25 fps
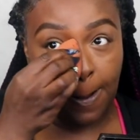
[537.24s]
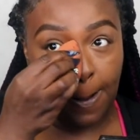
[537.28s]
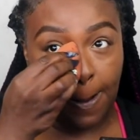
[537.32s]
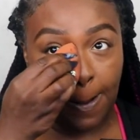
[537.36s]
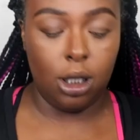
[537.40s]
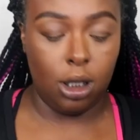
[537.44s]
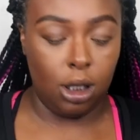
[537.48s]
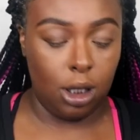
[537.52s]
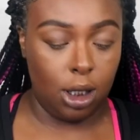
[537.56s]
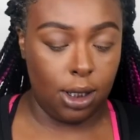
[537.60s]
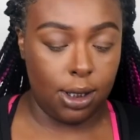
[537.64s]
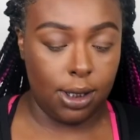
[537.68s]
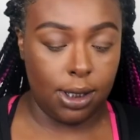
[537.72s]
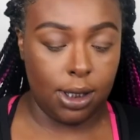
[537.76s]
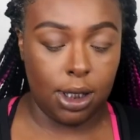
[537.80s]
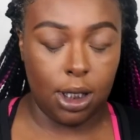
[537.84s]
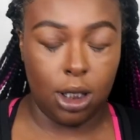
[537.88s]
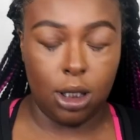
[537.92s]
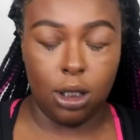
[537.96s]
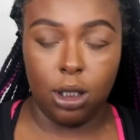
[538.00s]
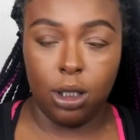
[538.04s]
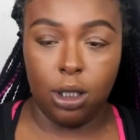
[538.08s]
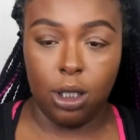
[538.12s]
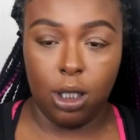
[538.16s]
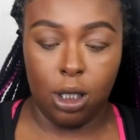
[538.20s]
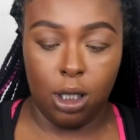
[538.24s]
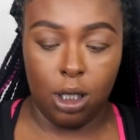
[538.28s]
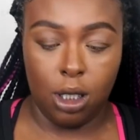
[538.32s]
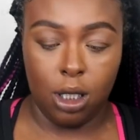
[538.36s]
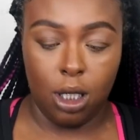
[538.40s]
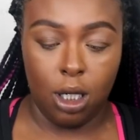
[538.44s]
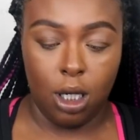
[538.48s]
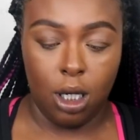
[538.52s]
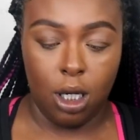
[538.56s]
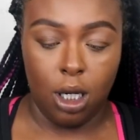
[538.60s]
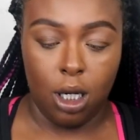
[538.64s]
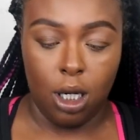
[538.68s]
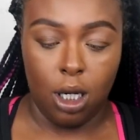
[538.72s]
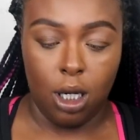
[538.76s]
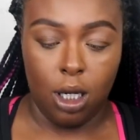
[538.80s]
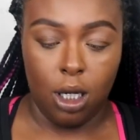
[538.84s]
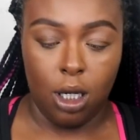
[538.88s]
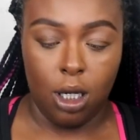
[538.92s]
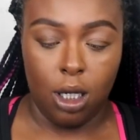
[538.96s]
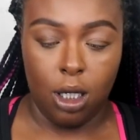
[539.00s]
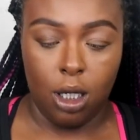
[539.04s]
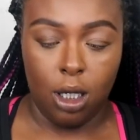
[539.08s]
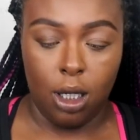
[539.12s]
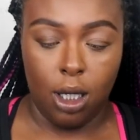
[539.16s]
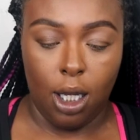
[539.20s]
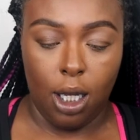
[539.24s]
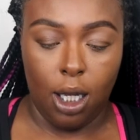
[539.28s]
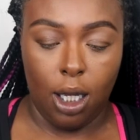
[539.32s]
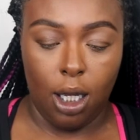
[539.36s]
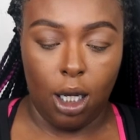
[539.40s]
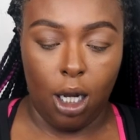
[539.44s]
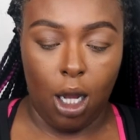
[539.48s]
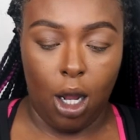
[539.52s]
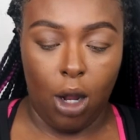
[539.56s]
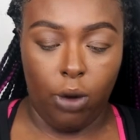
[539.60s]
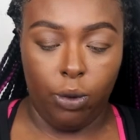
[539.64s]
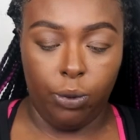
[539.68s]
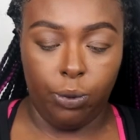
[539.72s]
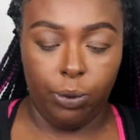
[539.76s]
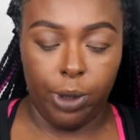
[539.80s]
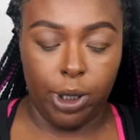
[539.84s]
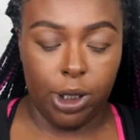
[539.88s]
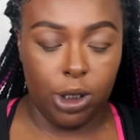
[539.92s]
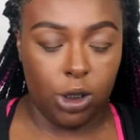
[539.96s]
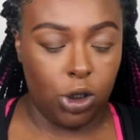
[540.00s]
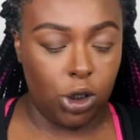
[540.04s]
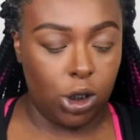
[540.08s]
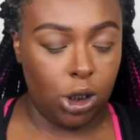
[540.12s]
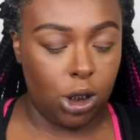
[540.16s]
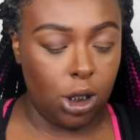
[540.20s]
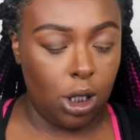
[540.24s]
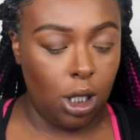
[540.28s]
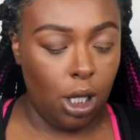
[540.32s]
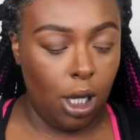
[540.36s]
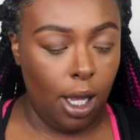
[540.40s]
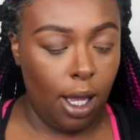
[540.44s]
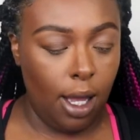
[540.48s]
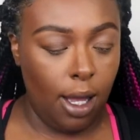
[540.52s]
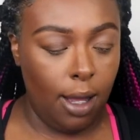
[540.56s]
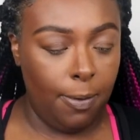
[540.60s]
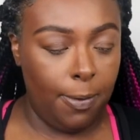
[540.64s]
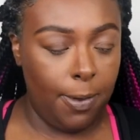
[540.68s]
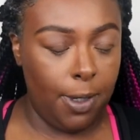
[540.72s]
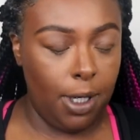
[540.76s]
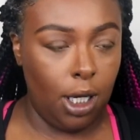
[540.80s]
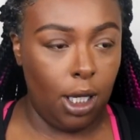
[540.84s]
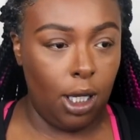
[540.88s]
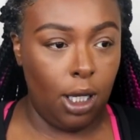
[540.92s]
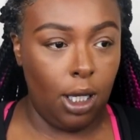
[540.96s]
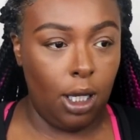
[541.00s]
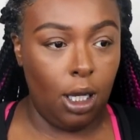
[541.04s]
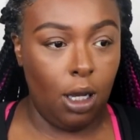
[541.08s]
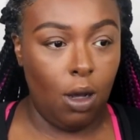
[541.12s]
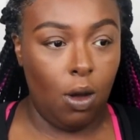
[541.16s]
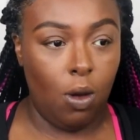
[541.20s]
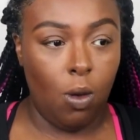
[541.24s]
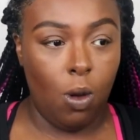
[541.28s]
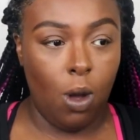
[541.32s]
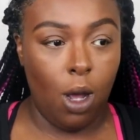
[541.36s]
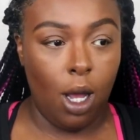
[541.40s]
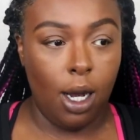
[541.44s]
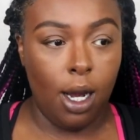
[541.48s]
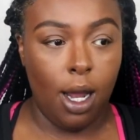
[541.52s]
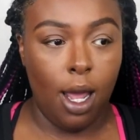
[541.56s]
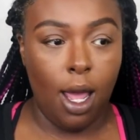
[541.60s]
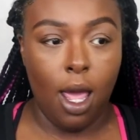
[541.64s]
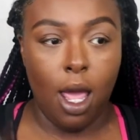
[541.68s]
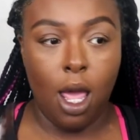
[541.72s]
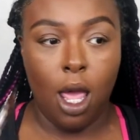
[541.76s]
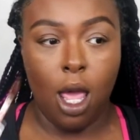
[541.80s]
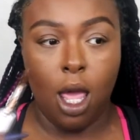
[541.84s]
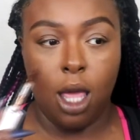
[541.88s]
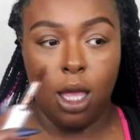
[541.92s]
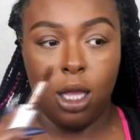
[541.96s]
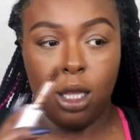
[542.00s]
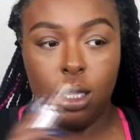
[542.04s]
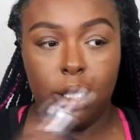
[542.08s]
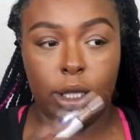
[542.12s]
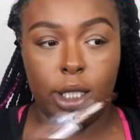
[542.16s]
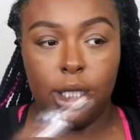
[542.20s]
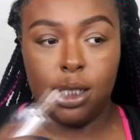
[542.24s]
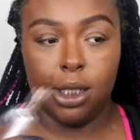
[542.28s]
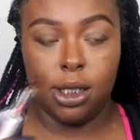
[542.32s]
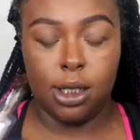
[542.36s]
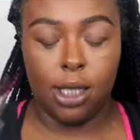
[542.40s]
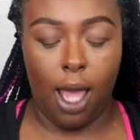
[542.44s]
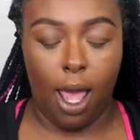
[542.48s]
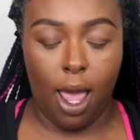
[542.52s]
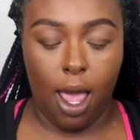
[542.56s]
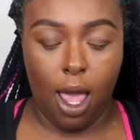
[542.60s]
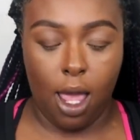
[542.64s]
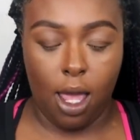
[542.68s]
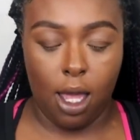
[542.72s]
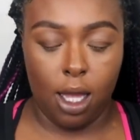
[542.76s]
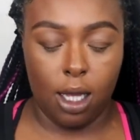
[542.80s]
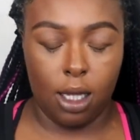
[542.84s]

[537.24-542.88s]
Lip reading: And concealer in a Rich Ebony on this side.